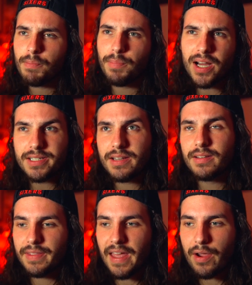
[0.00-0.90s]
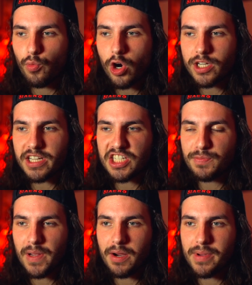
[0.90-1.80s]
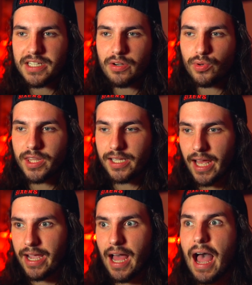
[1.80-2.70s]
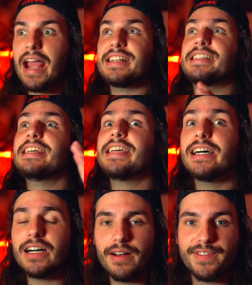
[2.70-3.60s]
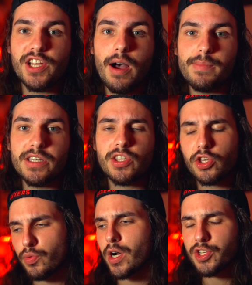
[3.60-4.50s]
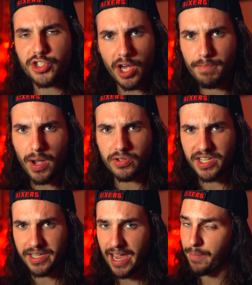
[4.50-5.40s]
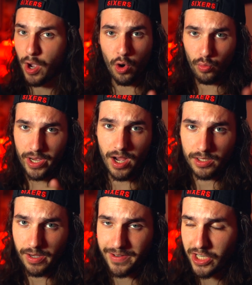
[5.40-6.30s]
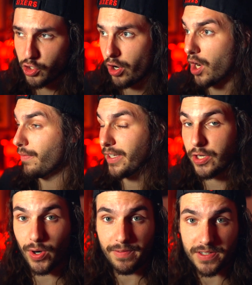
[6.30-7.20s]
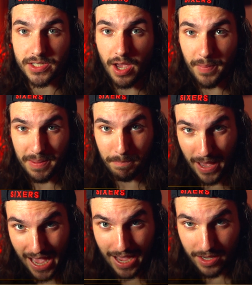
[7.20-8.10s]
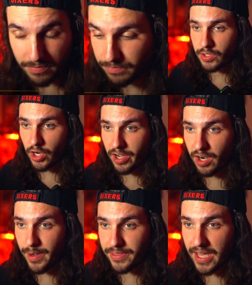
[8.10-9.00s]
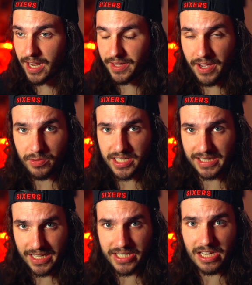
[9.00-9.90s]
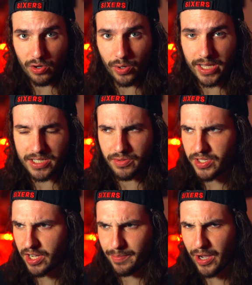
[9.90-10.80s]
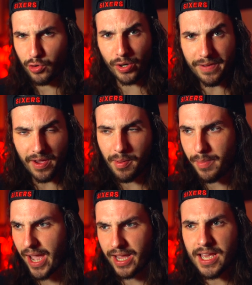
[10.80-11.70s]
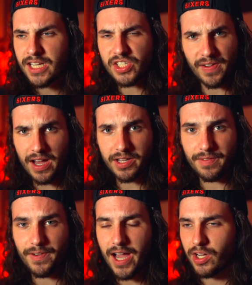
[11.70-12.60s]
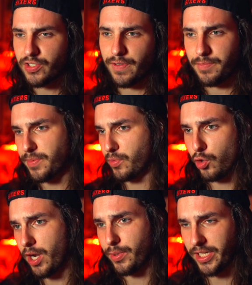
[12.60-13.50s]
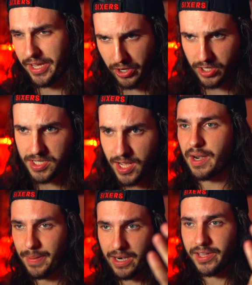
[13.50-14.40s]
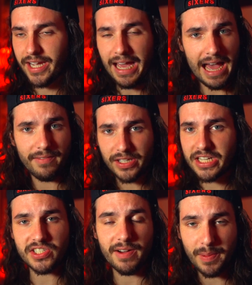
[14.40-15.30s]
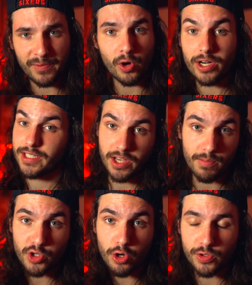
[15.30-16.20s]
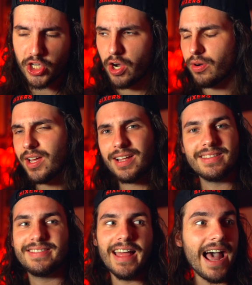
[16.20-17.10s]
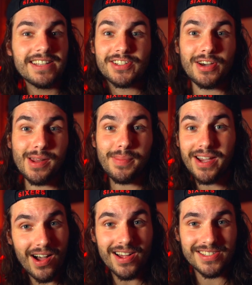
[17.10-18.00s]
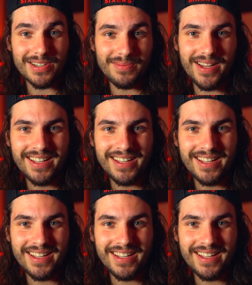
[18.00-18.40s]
But they weren't experimenting with the idea of zombies. Those were sub-modes in the game we all love and enjoy. Hopefully Grief is coming back. Did y'all hear about that? I think it was Glitching Queen. She was talking about Grief coming back. It's found in the files from some credible leakers that apparently have leaked stuff before and it's come true. So that's gonna be awesome.